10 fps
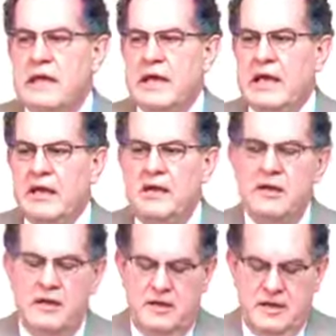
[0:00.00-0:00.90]

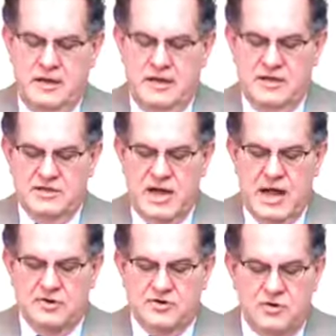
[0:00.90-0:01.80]
and is
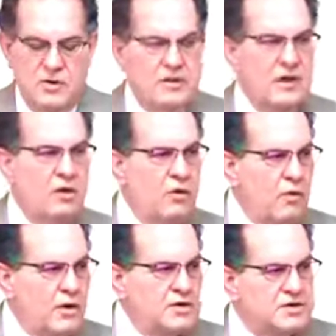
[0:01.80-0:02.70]
not truly the
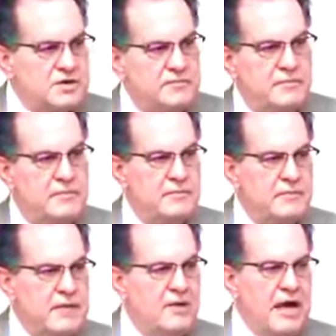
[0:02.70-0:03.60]
Lord's,
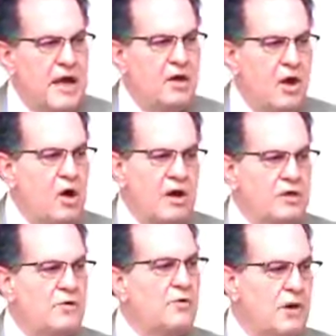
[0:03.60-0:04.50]
they'll not long
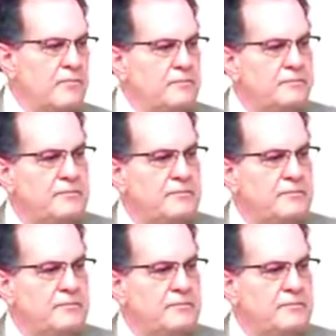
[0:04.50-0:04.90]
endure.